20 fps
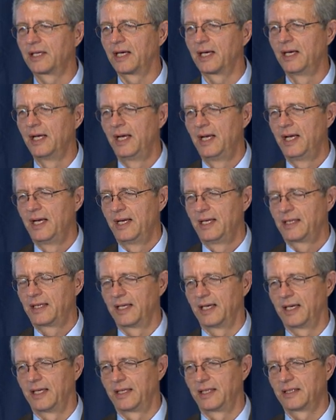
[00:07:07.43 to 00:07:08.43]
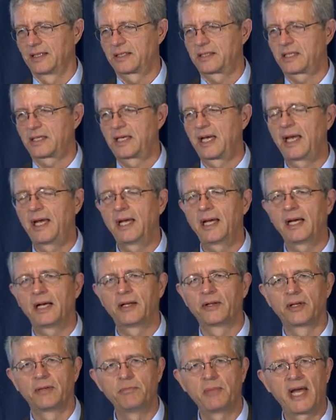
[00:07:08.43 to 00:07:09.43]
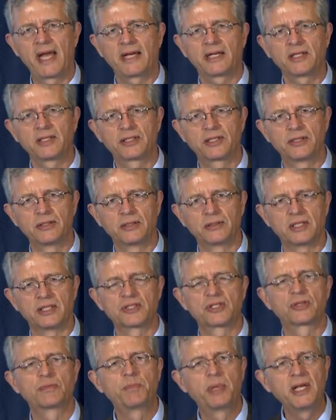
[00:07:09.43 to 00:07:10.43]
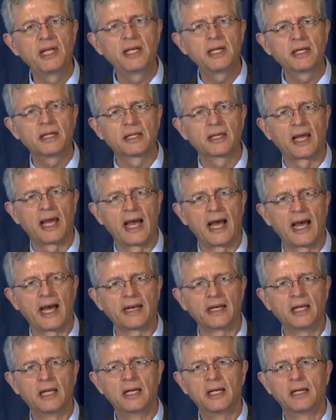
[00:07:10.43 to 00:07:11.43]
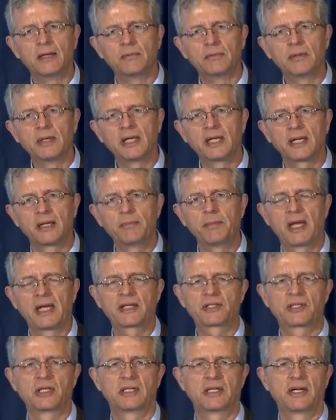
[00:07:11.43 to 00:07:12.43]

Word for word: the the, the scale, the magnitude, the speed of that really makes a